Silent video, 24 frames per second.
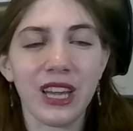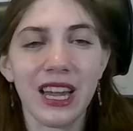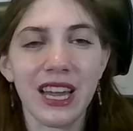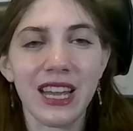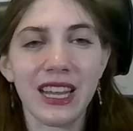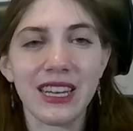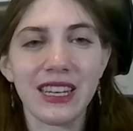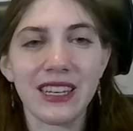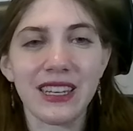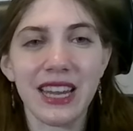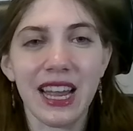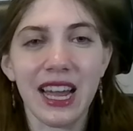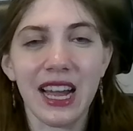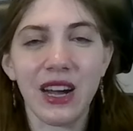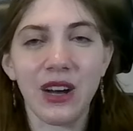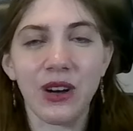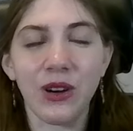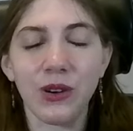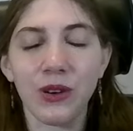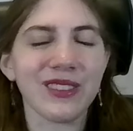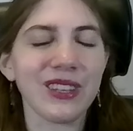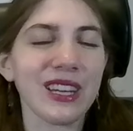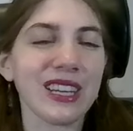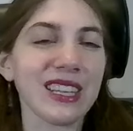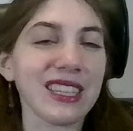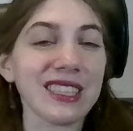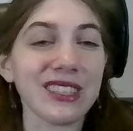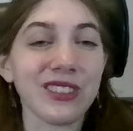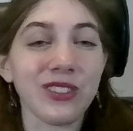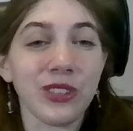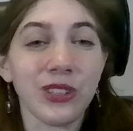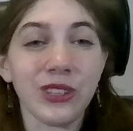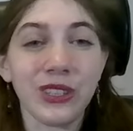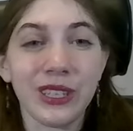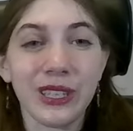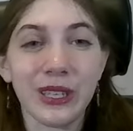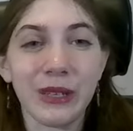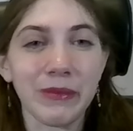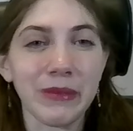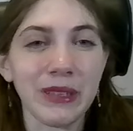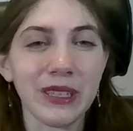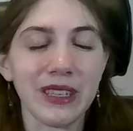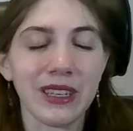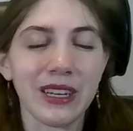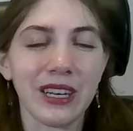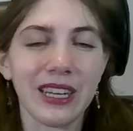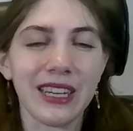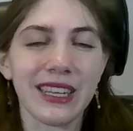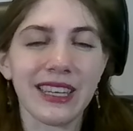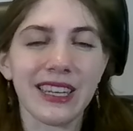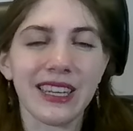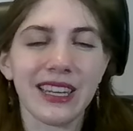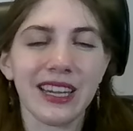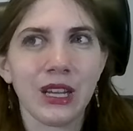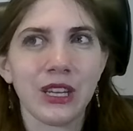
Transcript: and now suddenly it's all going to be gone.